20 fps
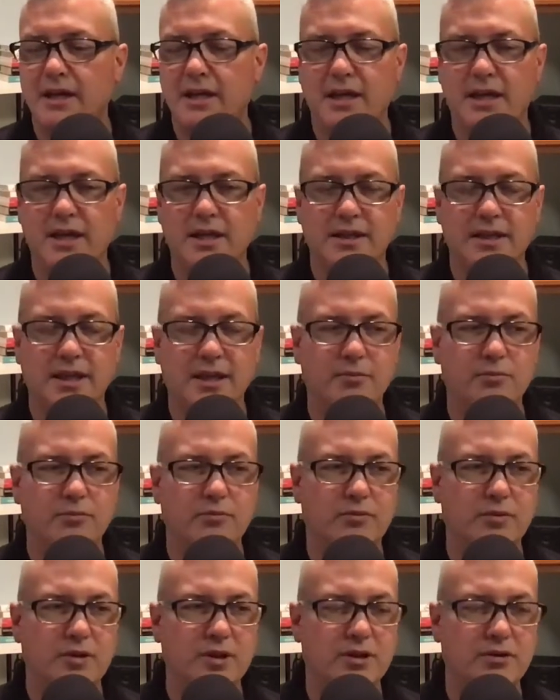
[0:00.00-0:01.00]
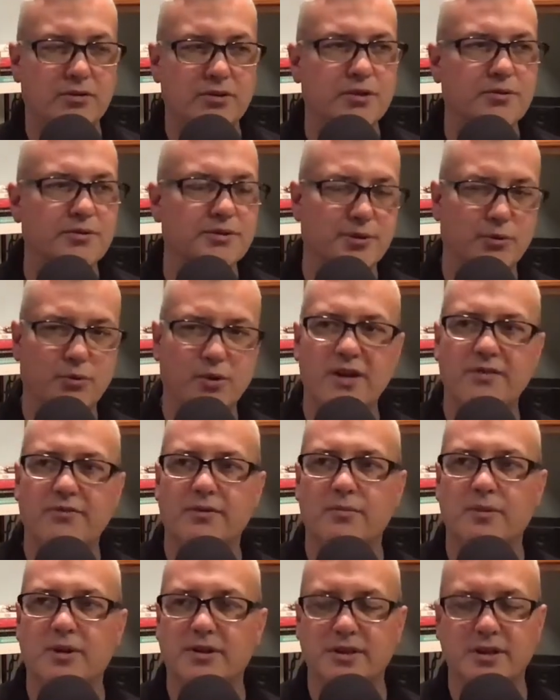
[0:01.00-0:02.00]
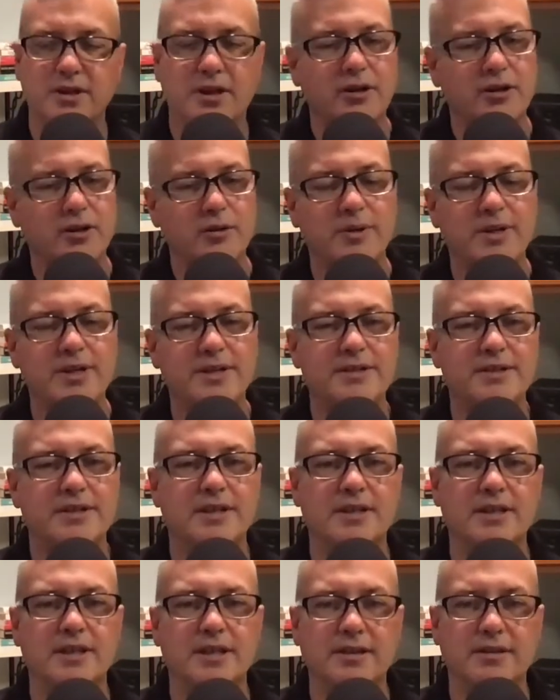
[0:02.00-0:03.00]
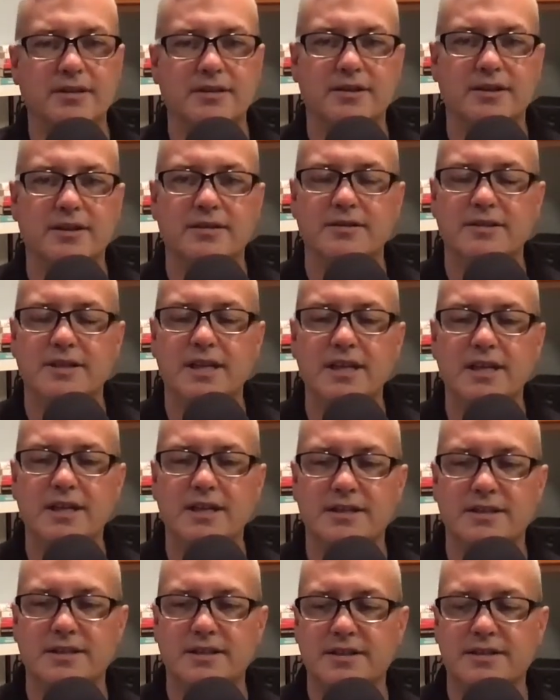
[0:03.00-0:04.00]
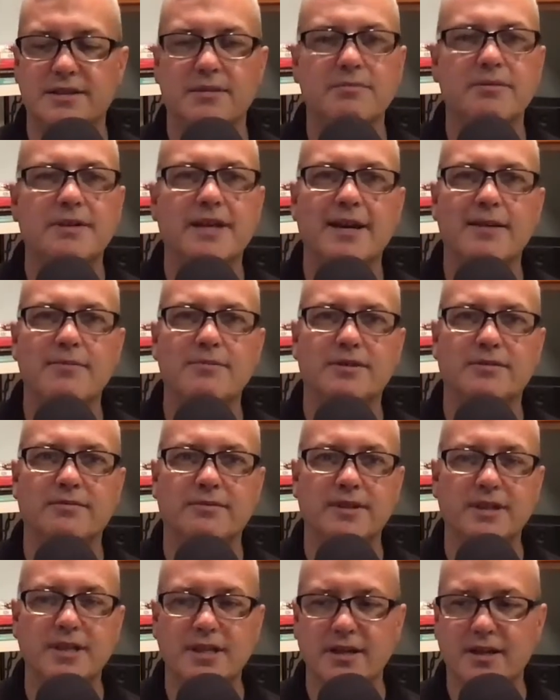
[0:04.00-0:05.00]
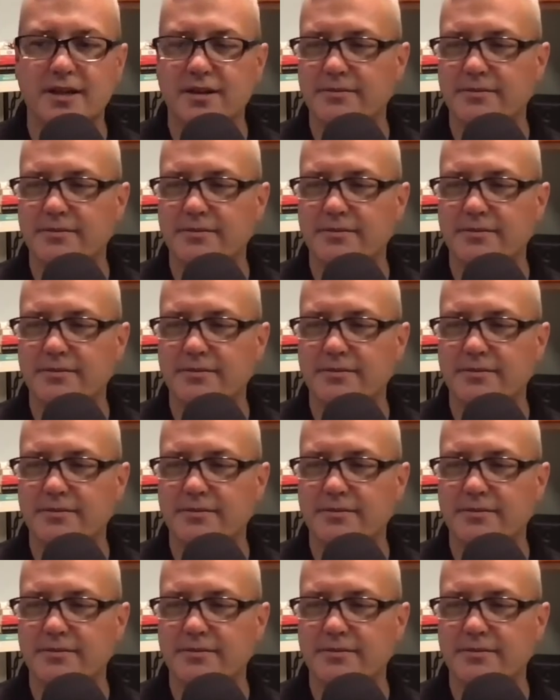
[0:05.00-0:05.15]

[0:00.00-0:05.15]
And then, she was away from all the arguments and the tediousness sometimes of the